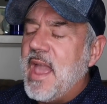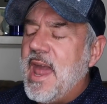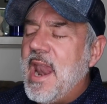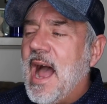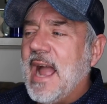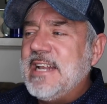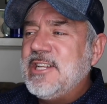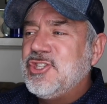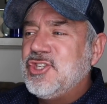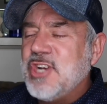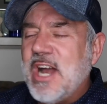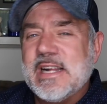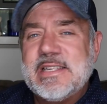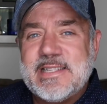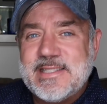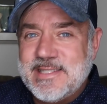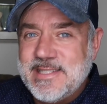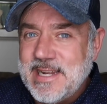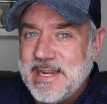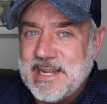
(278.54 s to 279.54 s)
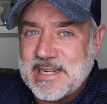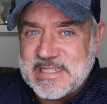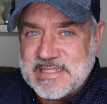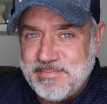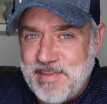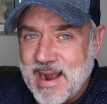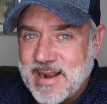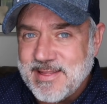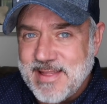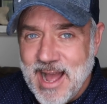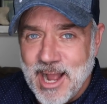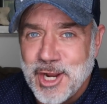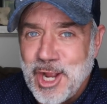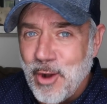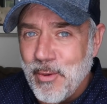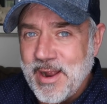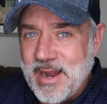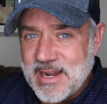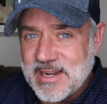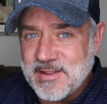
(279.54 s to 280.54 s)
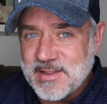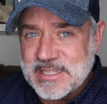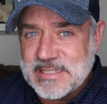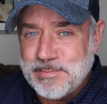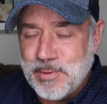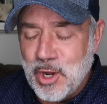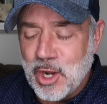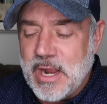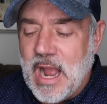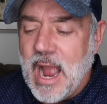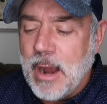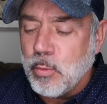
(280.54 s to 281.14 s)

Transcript: I just didn't expect that going into this book.